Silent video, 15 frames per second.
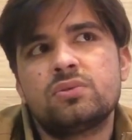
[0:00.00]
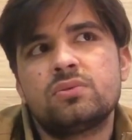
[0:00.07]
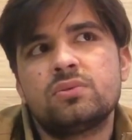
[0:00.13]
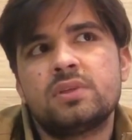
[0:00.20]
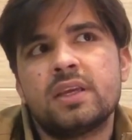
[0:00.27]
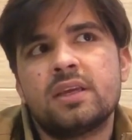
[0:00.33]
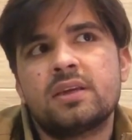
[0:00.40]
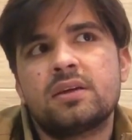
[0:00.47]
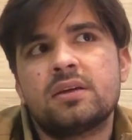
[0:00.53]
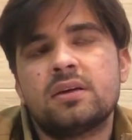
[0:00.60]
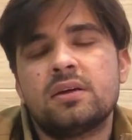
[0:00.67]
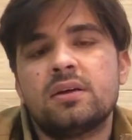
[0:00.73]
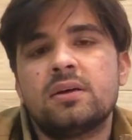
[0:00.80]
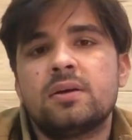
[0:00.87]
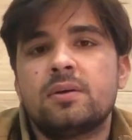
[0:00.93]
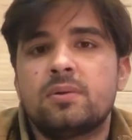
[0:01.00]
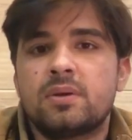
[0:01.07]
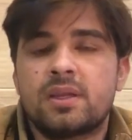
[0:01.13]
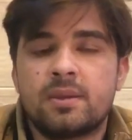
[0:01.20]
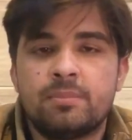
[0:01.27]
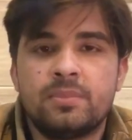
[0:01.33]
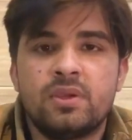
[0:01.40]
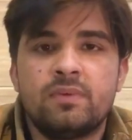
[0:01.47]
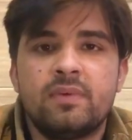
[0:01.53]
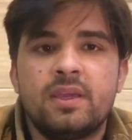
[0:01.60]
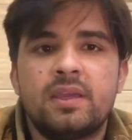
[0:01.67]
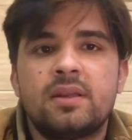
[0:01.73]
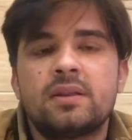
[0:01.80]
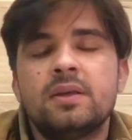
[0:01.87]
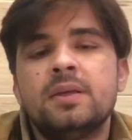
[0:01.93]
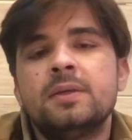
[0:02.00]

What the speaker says: to take Cambivir